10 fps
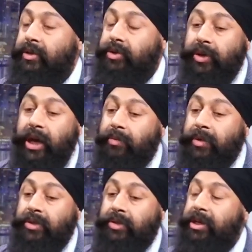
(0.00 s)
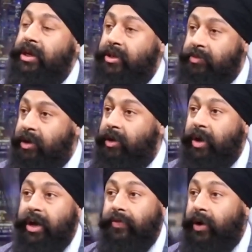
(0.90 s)
So that means bhi husband and
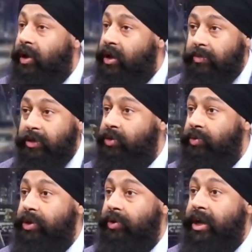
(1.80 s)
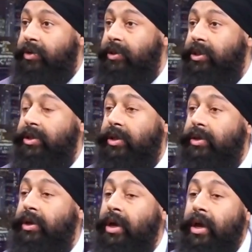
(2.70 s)
wife are not able to reunite with each
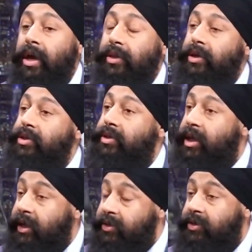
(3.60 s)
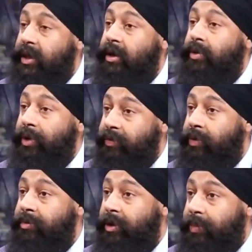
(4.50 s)
other. There's kids that are away
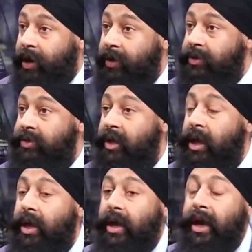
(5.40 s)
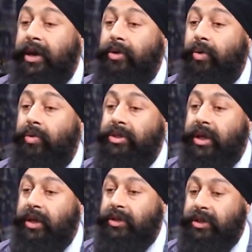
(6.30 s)
from their parents, and oh
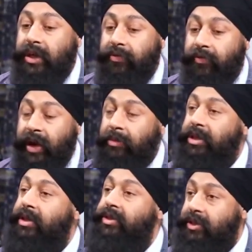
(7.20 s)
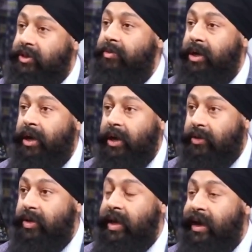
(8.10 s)
jehda family da system aa
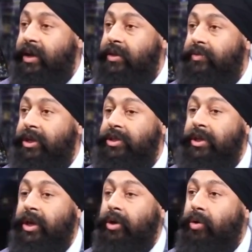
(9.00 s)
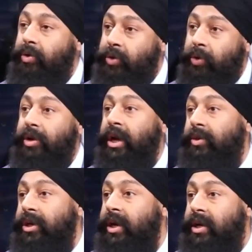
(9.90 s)
itthe Canada de vich oh tut
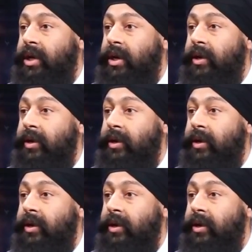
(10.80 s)
reha ohde karke.